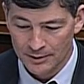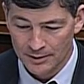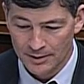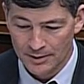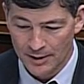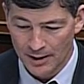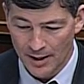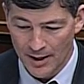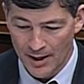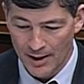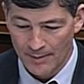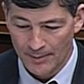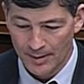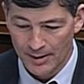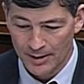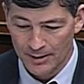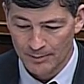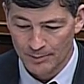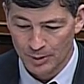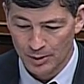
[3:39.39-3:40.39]
time
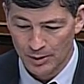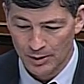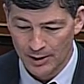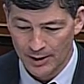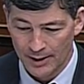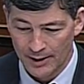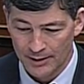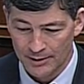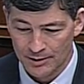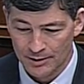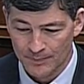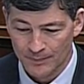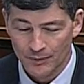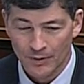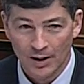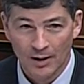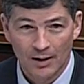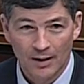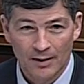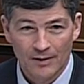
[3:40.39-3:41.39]
and place.
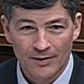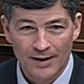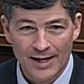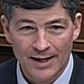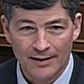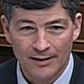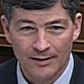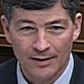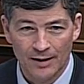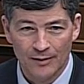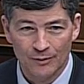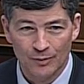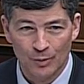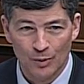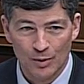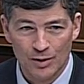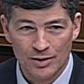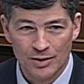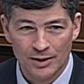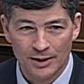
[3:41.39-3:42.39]
That
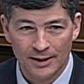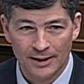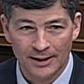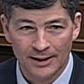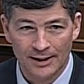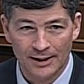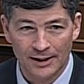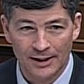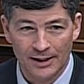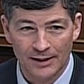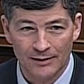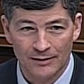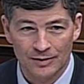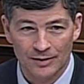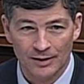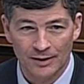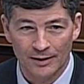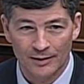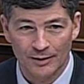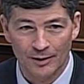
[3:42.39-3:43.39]
unfortunately leaves,
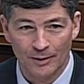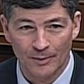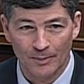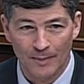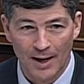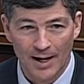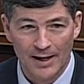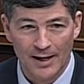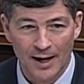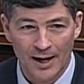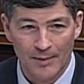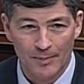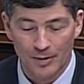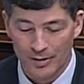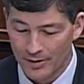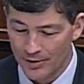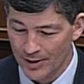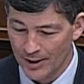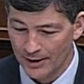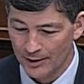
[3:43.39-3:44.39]
under my
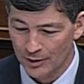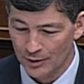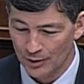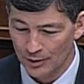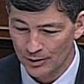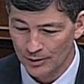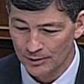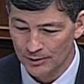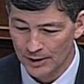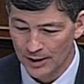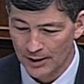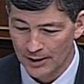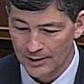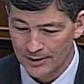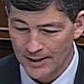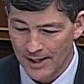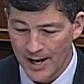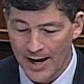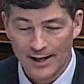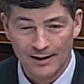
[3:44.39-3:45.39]
hypothetical,
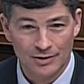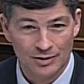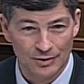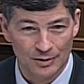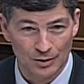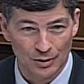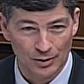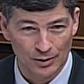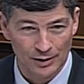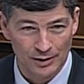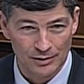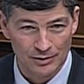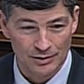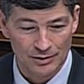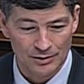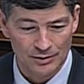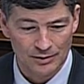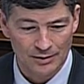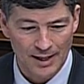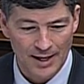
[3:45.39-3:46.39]
tax
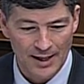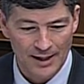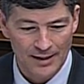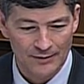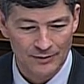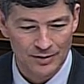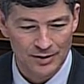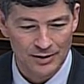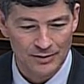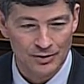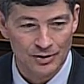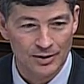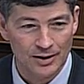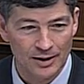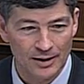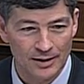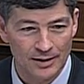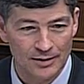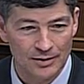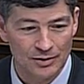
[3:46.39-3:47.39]
increases. I have seen
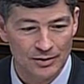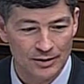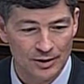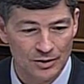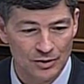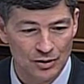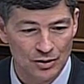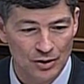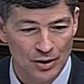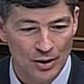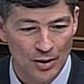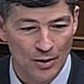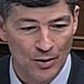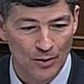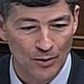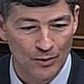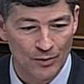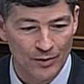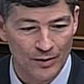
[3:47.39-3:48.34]
studies that show